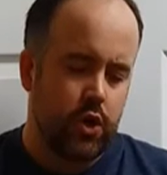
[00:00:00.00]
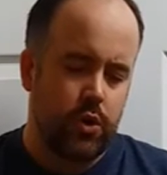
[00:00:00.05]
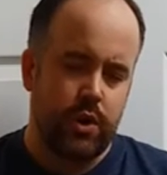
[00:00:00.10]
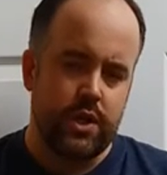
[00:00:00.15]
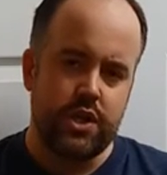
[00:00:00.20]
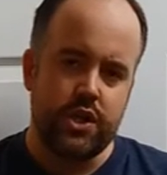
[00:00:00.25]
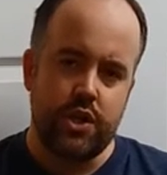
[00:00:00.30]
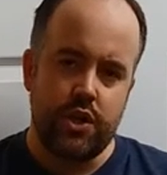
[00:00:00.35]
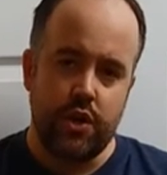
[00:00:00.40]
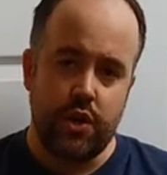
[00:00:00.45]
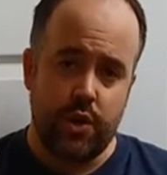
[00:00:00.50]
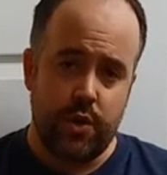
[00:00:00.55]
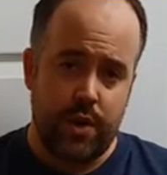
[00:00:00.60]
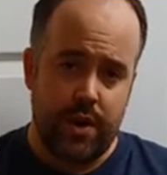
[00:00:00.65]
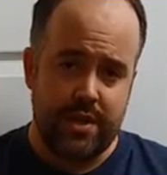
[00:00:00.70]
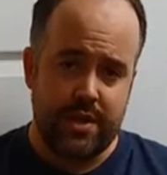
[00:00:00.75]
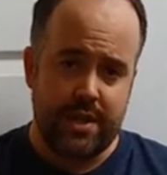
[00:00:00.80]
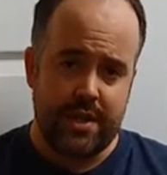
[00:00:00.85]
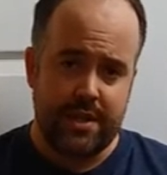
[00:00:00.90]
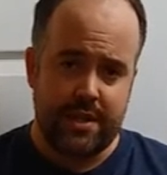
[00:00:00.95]
the question you've got to
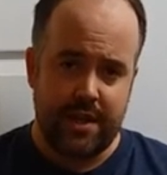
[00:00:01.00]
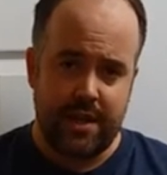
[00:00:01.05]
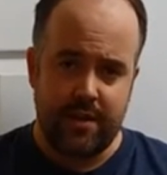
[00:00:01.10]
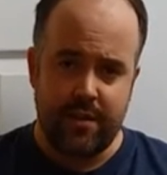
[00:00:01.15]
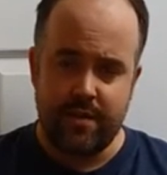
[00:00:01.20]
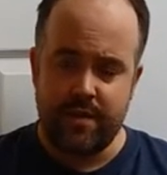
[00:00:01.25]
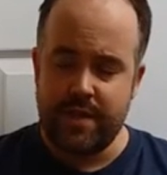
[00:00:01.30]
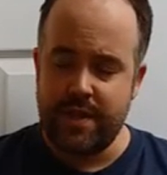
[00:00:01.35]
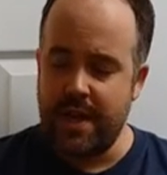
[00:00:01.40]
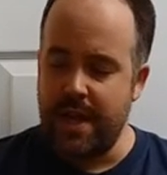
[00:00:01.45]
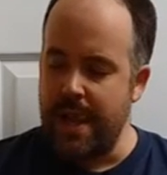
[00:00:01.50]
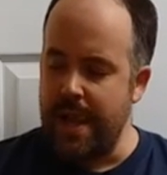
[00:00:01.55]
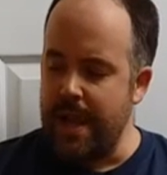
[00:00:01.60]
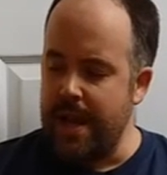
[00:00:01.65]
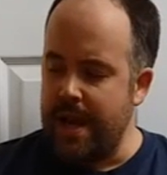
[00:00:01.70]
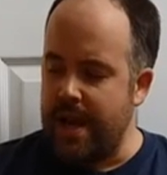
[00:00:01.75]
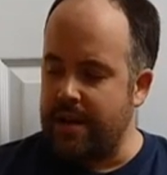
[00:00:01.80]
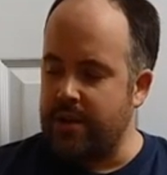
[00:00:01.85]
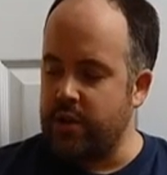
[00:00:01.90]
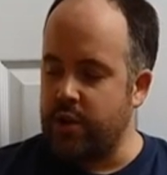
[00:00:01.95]
ask yourselves
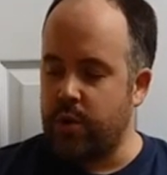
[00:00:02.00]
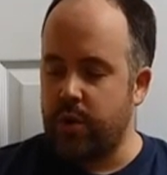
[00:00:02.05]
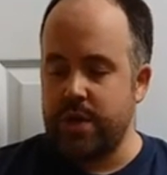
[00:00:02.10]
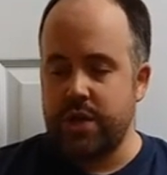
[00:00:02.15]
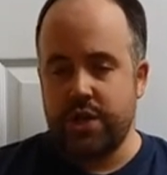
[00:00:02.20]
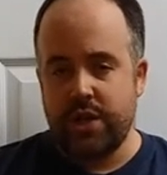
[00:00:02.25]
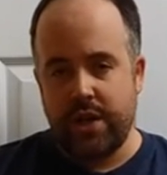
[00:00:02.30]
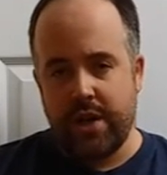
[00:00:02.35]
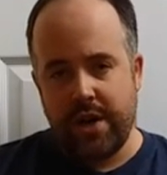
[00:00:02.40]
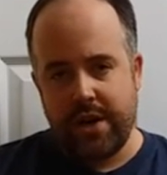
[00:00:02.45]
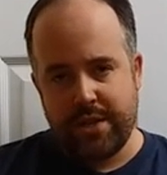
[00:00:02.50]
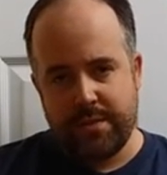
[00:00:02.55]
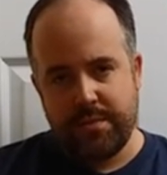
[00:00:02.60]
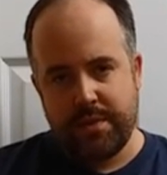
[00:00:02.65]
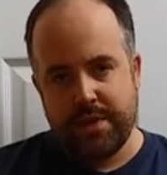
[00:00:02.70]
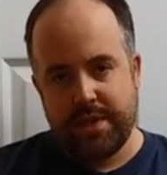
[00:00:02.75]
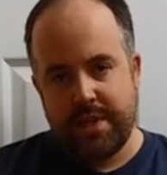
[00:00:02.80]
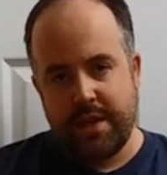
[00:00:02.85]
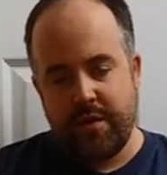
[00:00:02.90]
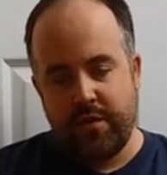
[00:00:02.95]
and the question I asked
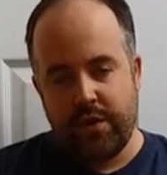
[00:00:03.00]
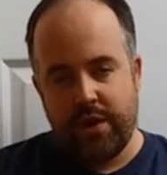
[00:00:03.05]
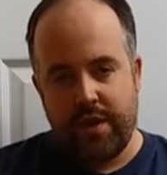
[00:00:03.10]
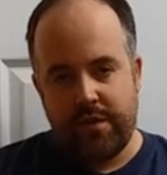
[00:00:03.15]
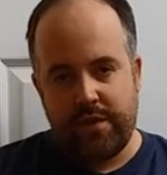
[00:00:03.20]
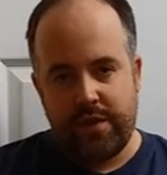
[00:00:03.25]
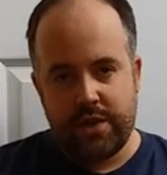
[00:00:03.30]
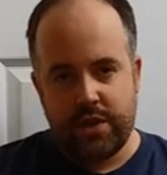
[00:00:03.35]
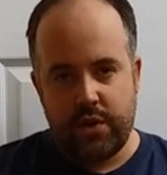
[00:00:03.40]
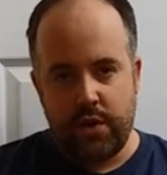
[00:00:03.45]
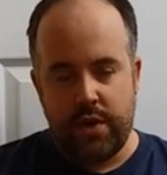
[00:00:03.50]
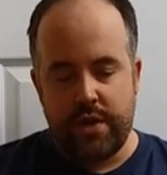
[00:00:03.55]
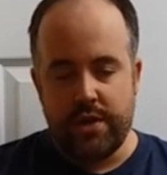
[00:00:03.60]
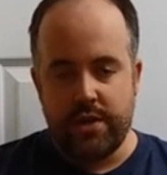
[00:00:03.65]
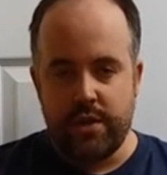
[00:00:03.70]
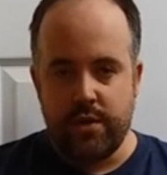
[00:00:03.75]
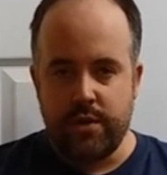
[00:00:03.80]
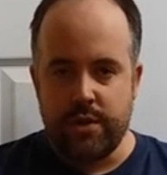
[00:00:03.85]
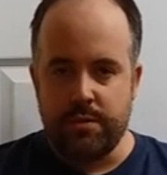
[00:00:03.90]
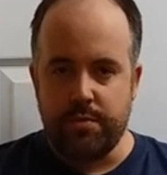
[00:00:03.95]
myself when I first got
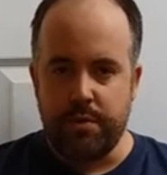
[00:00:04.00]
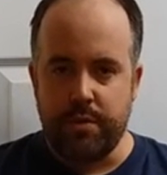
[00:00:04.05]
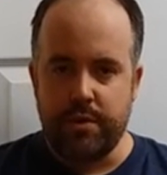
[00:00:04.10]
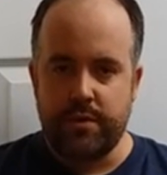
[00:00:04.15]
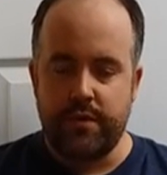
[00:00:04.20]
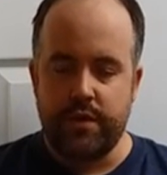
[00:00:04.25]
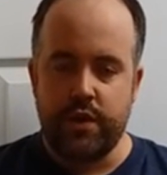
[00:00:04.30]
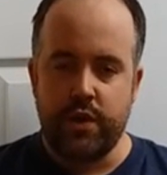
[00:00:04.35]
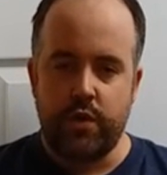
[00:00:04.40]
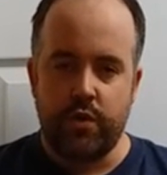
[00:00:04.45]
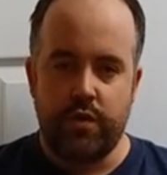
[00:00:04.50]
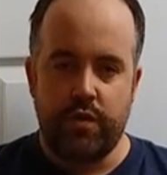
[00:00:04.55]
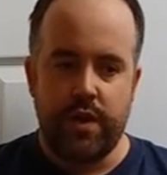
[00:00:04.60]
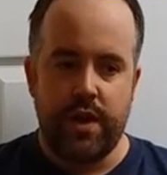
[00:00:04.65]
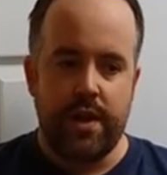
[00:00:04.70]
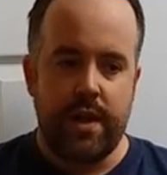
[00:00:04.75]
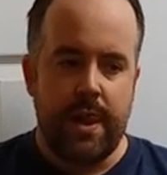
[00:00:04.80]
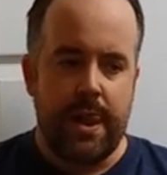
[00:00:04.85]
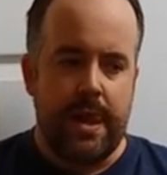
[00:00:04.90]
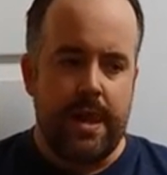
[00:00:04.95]
into doing sports
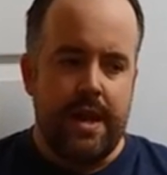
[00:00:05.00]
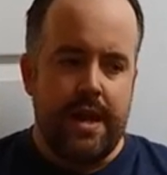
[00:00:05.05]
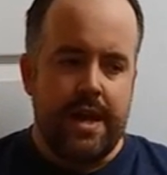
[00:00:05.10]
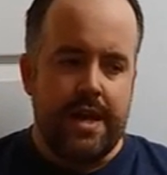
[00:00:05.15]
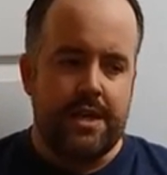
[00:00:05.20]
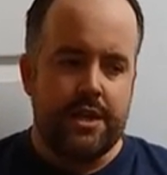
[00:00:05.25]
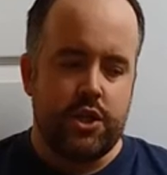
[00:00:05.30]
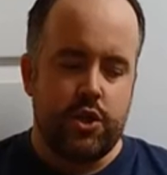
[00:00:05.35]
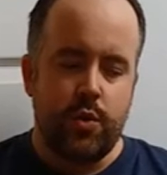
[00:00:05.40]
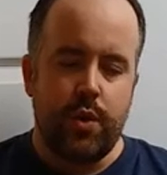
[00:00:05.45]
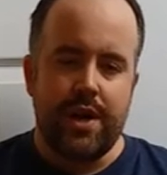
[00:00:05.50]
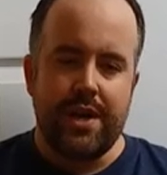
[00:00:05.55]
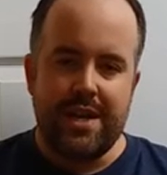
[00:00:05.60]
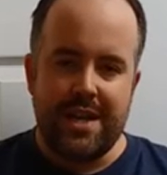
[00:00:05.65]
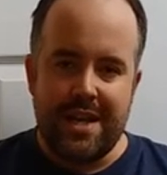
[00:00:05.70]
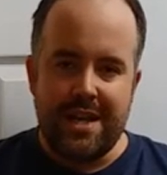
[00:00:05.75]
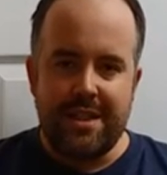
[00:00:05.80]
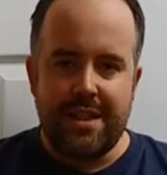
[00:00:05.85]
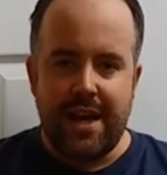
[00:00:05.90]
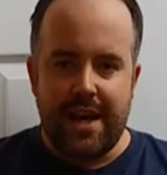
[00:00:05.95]
photography is do I
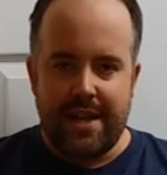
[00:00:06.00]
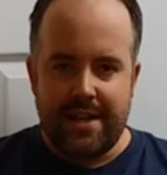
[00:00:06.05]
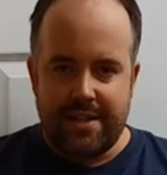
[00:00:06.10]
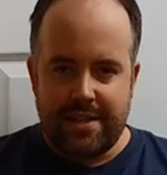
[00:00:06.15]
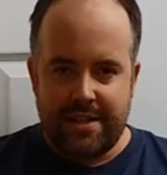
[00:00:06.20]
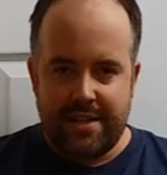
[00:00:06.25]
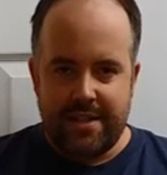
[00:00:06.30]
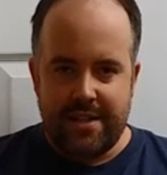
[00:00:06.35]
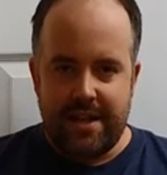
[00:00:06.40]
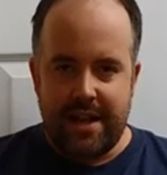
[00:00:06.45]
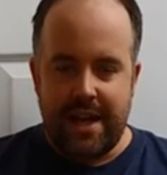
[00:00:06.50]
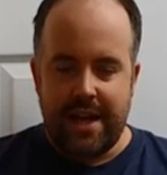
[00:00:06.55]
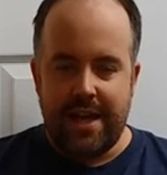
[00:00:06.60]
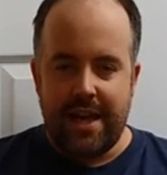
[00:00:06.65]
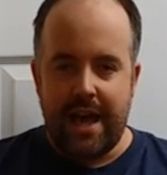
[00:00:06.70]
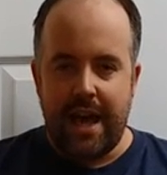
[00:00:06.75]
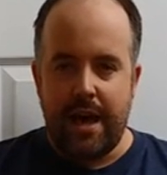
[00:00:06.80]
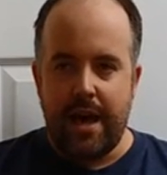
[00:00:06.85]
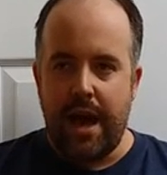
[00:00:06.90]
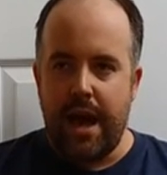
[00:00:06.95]
need that? Like,
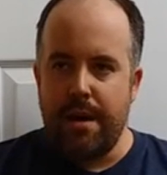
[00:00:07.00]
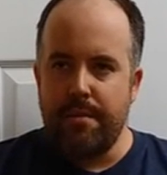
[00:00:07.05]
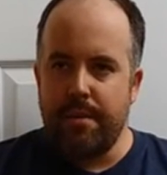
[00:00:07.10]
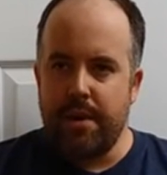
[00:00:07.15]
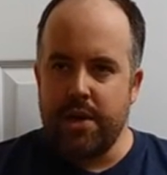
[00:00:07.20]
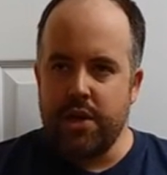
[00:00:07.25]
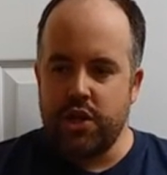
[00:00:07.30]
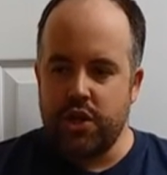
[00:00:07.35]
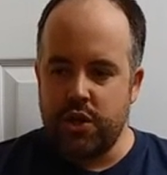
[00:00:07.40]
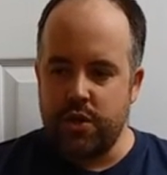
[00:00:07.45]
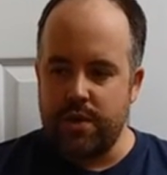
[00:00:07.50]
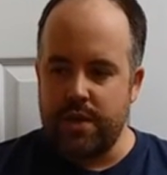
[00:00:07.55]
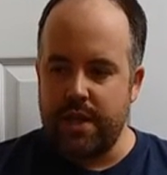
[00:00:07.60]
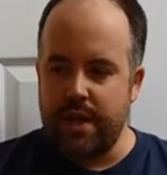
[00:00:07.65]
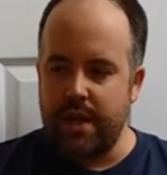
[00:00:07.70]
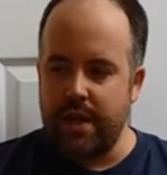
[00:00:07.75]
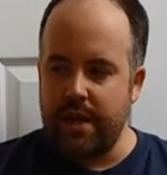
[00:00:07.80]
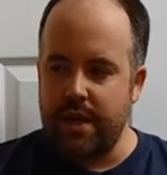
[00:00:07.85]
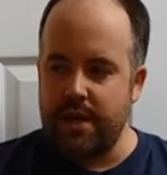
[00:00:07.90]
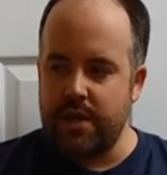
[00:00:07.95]
am I
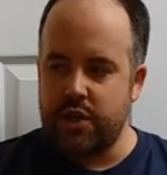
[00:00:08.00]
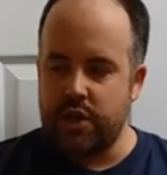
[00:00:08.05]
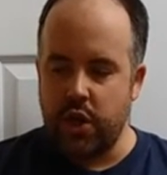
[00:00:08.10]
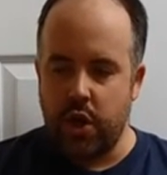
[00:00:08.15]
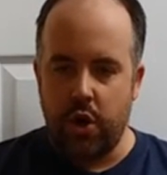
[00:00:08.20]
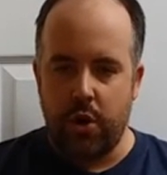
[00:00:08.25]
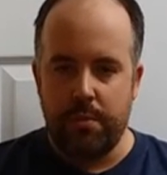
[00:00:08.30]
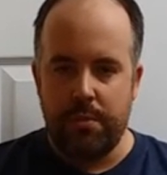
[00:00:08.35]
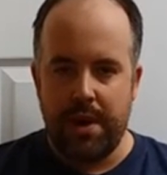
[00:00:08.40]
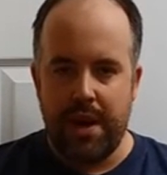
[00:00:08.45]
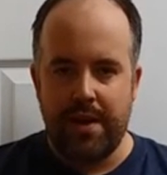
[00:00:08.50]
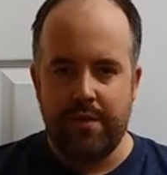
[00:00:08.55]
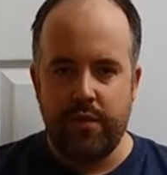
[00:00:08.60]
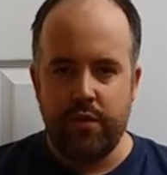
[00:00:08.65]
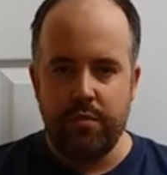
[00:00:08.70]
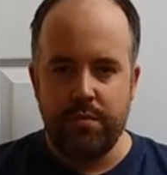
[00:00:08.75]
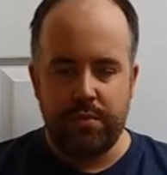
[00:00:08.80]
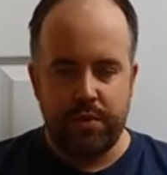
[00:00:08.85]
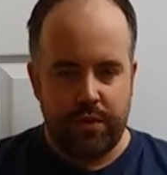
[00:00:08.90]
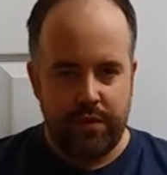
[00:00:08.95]
shooting top
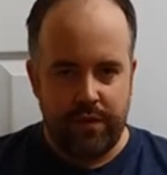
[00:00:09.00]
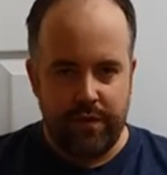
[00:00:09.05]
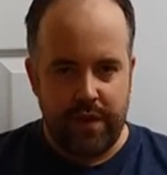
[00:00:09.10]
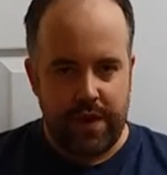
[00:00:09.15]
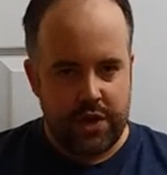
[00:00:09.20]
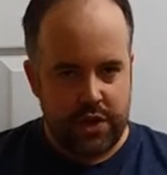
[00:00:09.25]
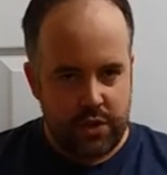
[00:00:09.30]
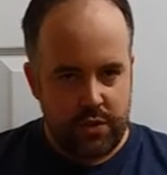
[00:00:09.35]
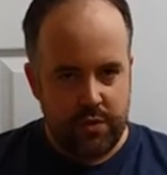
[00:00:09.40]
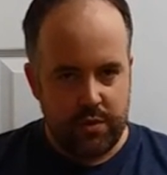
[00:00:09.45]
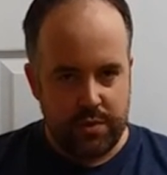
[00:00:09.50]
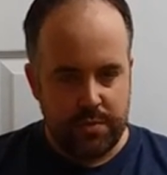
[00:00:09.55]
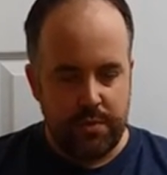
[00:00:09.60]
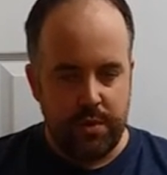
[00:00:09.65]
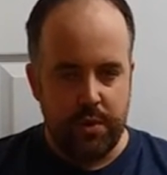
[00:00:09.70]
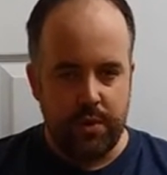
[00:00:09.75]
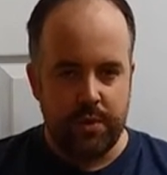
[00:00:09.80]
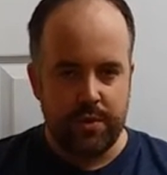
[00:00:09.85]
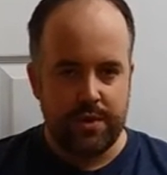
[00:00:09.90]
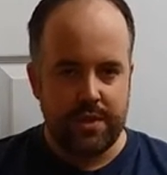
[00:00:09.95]
level professional
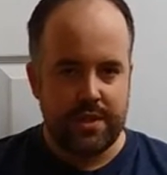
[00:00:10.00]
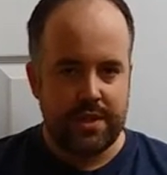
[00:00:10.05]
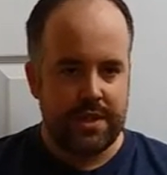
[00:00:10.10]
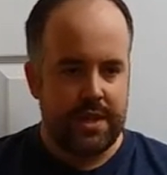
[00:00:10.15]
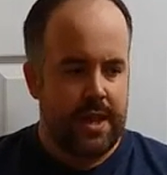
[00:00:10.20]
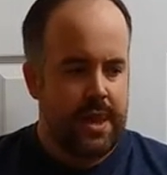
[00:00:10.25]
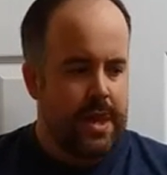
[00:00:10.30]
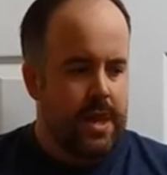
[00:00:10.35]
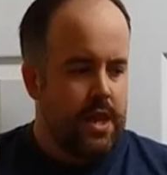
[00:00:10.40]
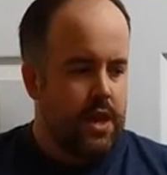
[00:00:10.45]
sports?